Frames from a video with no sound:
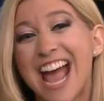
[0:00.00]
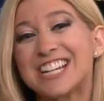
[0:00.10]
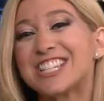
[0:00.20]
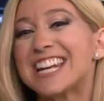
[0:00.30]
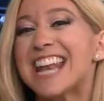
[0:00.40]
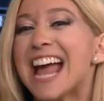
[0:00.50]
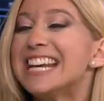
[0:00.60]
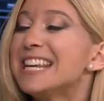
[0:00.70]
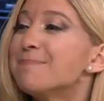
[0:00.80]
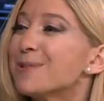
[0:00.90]
And she said
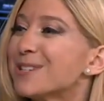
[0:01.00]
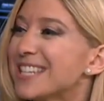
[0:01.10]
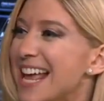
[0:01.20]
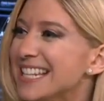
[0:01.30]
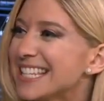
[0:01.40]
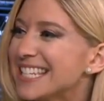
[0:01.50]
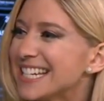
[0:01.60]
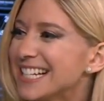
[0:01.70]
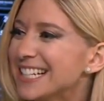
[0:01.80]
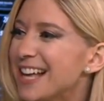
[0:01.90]
90%
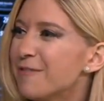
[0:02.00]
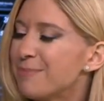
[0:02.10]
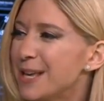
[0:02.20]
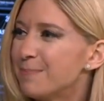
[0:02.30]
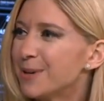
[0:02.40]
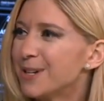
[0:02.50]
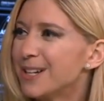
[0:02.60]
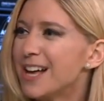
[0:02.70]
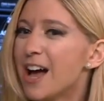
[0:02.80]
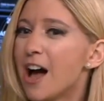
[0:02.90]
still of people